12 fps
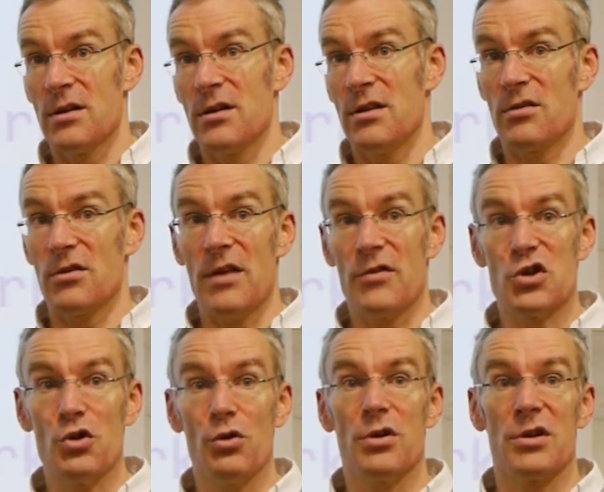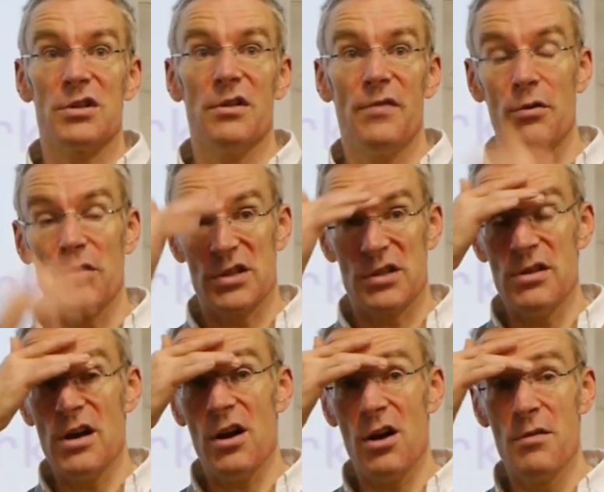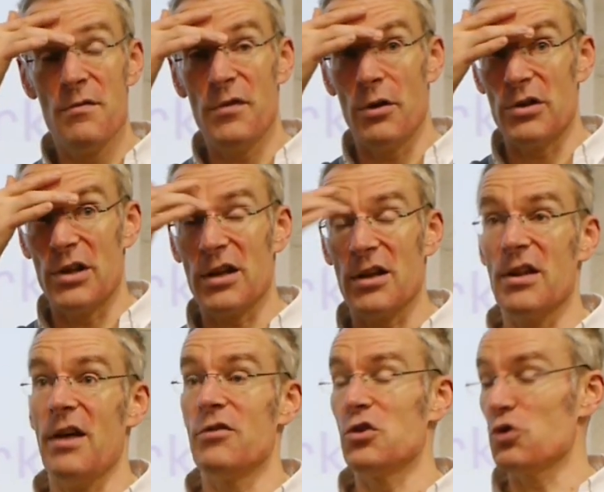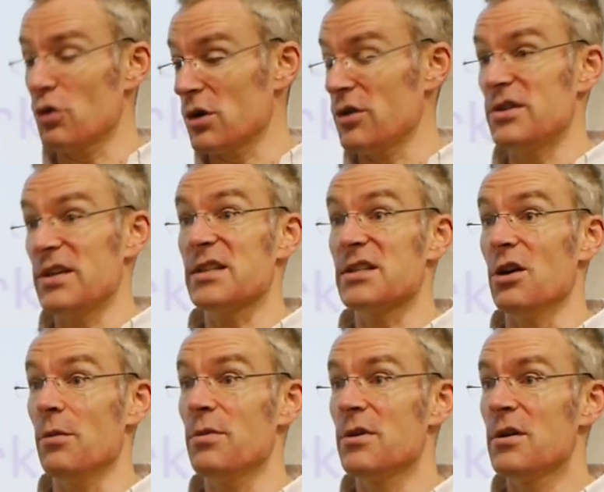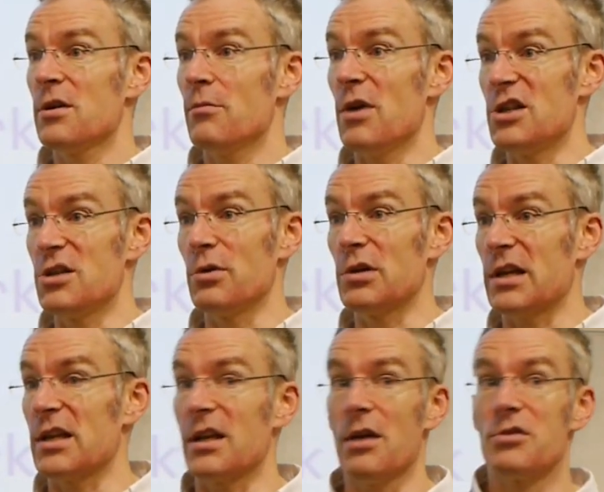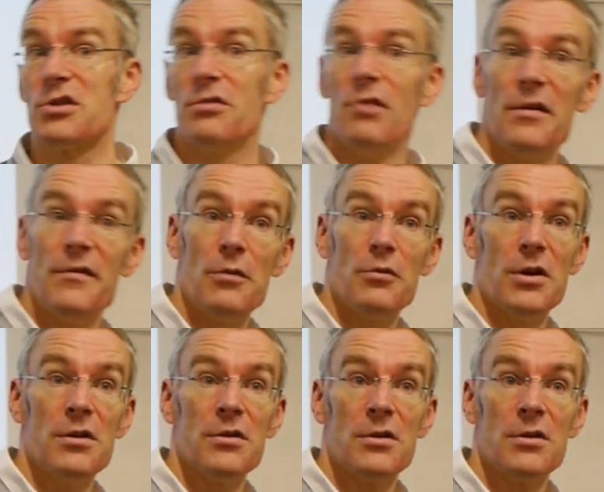They've got to have a shortcut to the folder. So in their home folder, like having a shortcut on your desktop, where you double click it goes to the right folder,